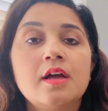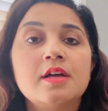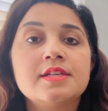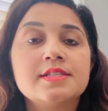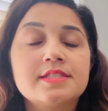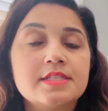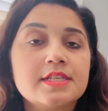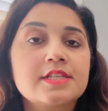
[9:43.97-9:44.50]

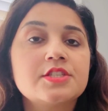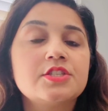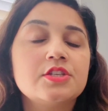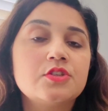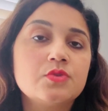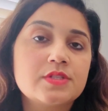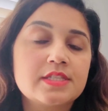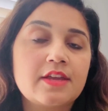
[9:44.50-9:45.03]

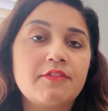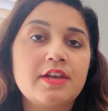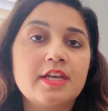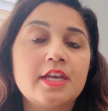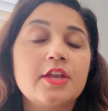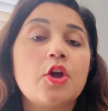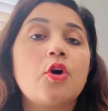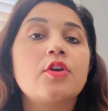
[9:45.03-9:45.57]
60 to
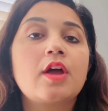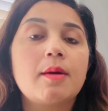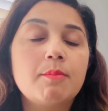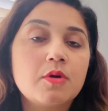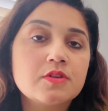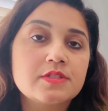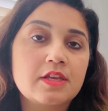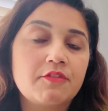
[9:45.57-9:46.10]
70 or
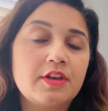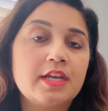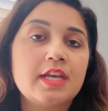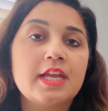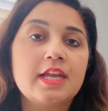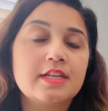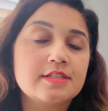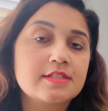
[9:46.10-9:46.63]
above
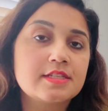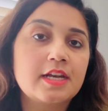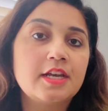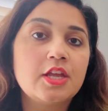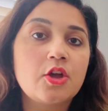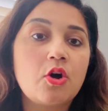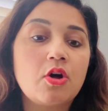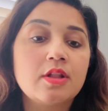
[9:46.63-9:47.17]
70 in
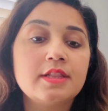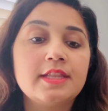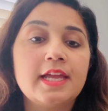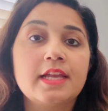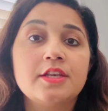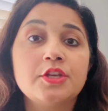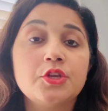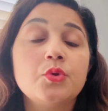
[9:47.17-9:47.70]
study hall,
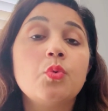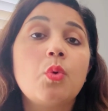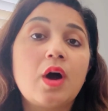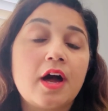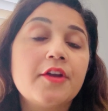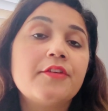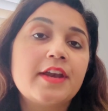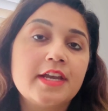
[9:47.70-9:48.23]
then you
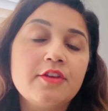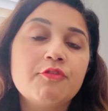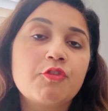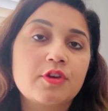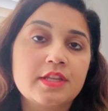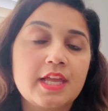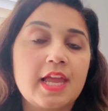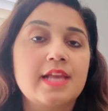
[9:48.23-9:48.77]
are ready
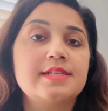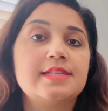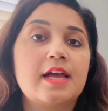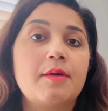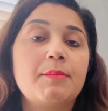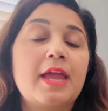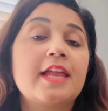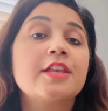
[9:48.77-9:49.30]
for the
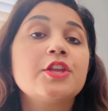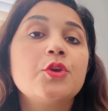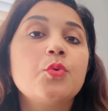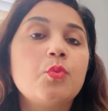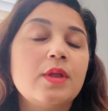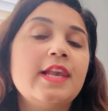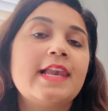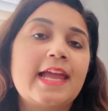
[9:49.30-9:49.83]
exam and you
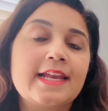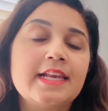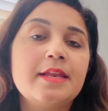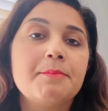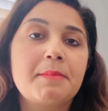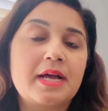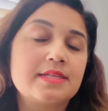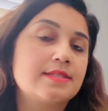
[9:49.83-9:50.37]
will
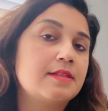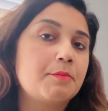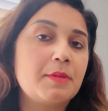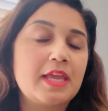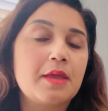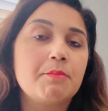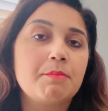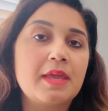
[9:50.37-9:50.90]
likely pass the
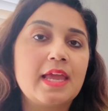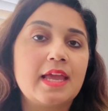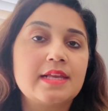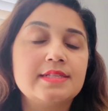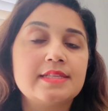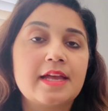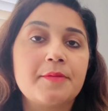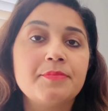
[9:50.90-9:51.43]
PMP
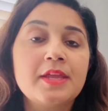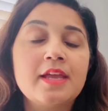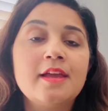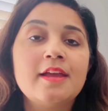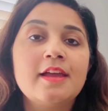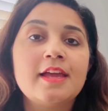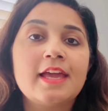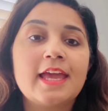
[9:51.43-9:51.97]
exam.
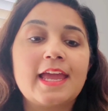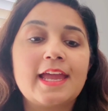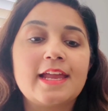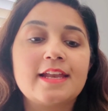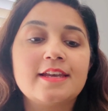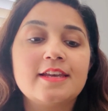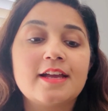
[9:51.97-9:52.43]
And